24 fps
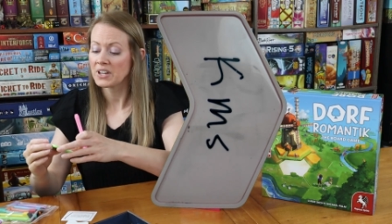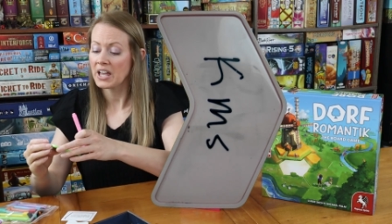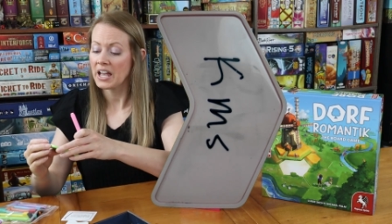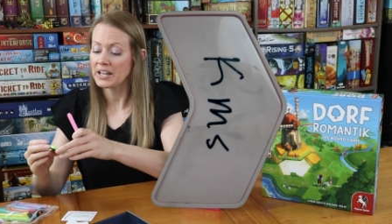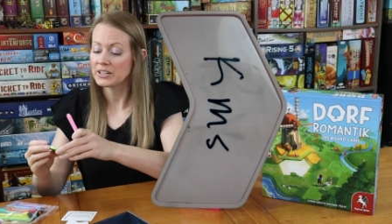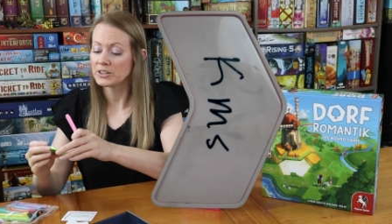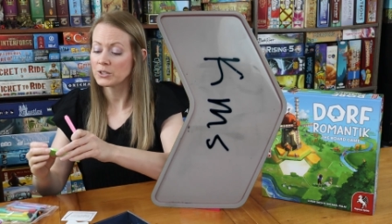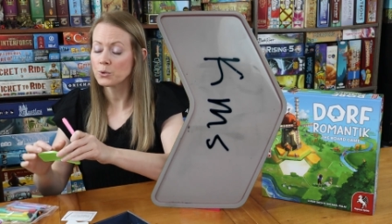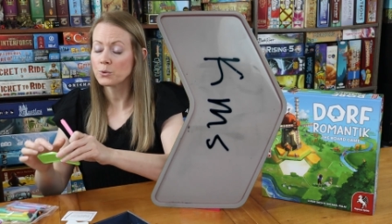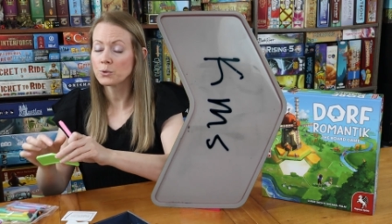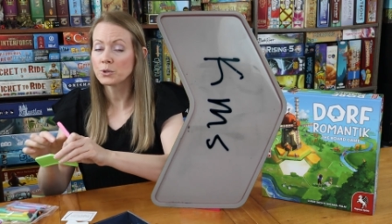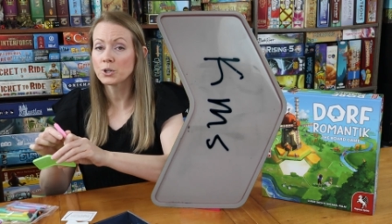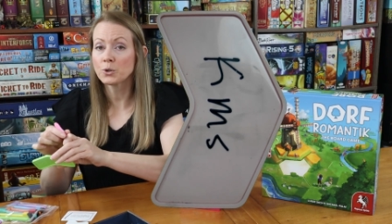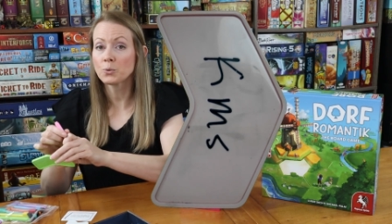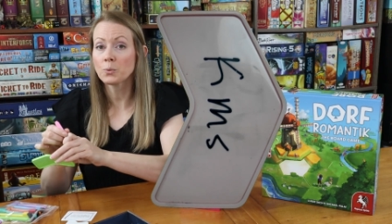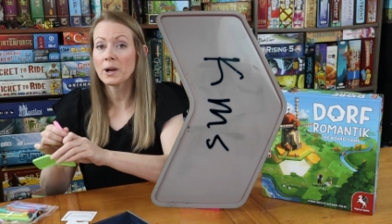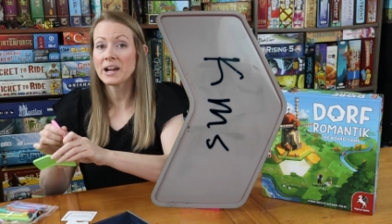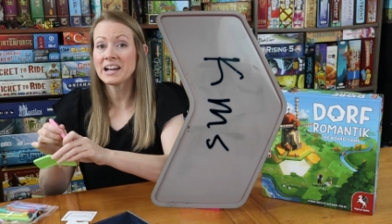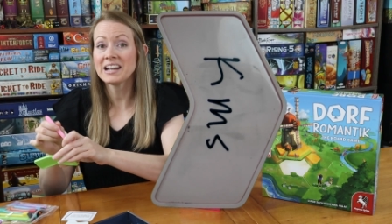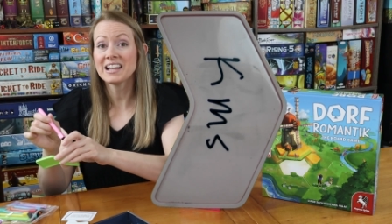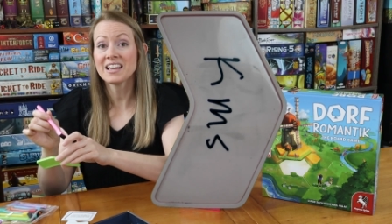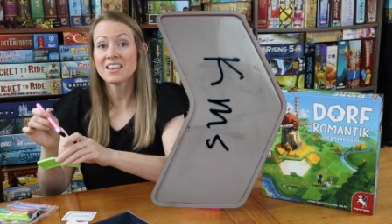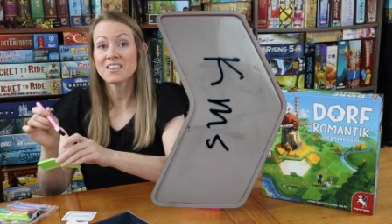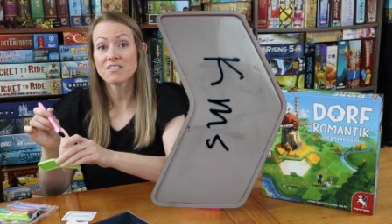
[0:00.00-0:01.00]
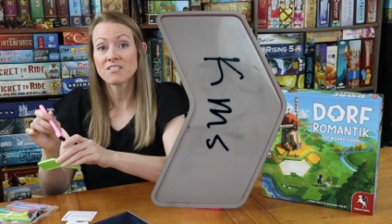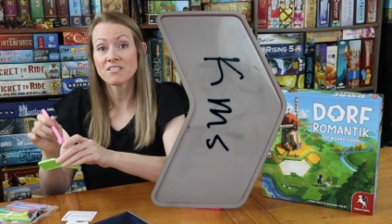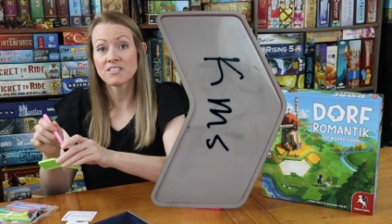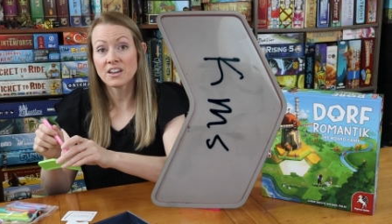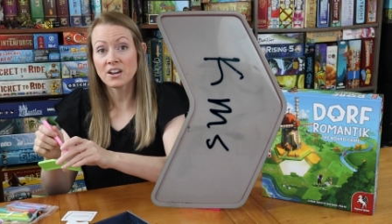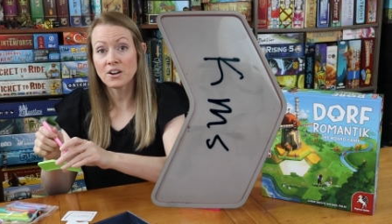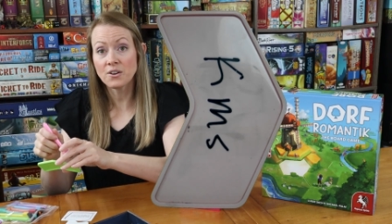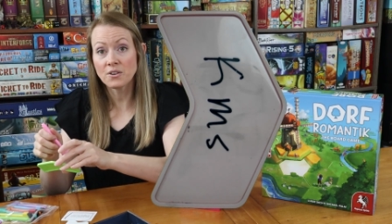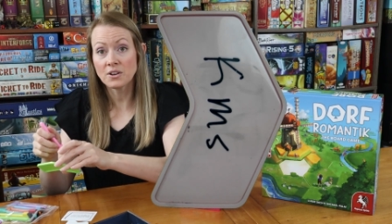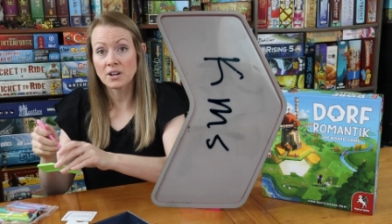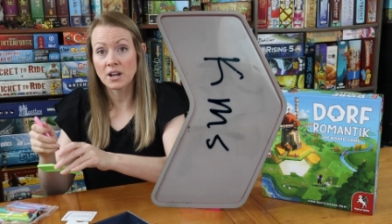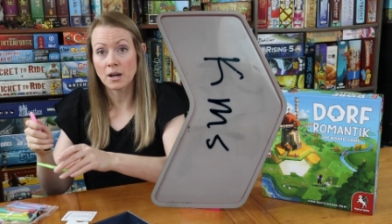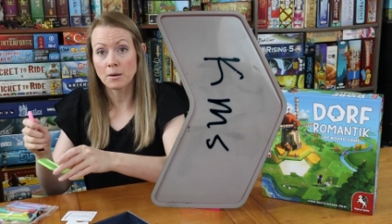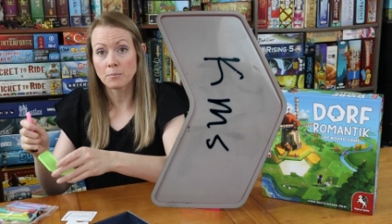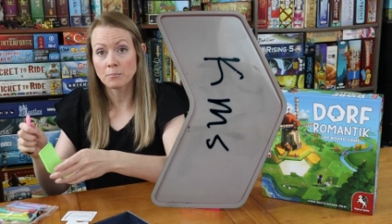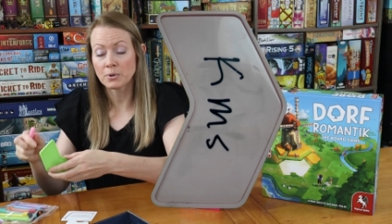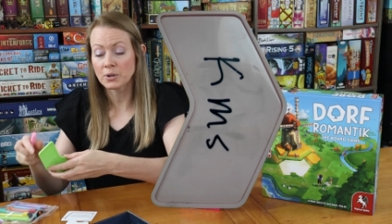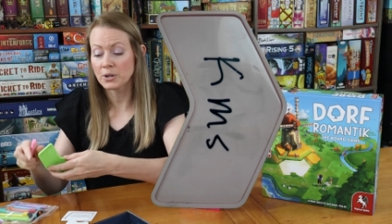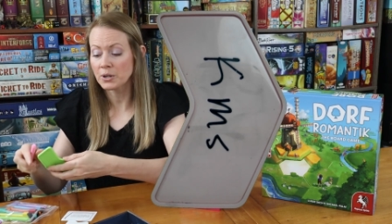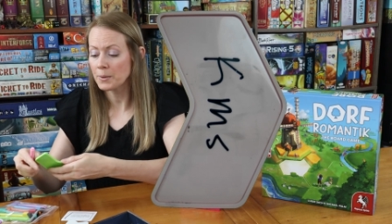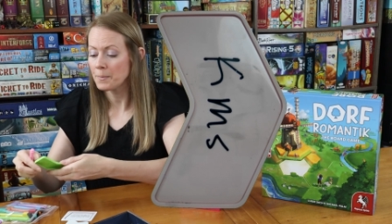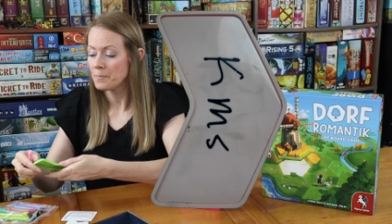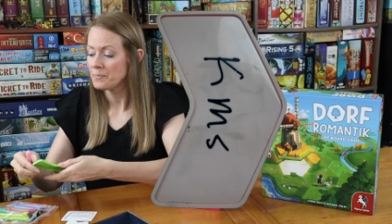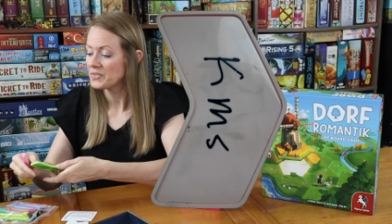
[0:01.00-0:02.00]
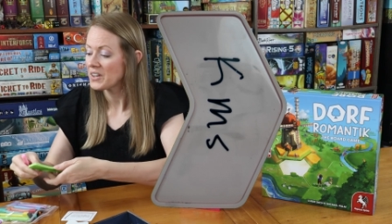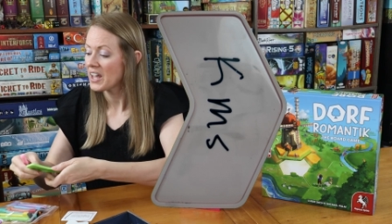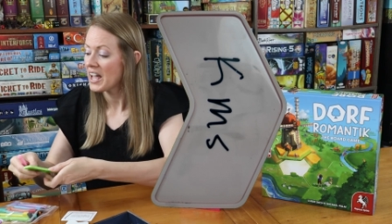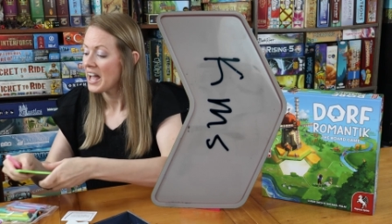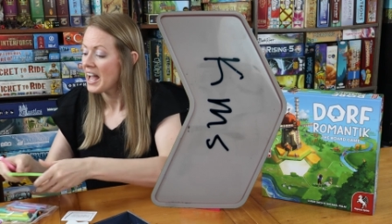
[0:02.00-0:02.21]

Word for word: and they're going to write their number,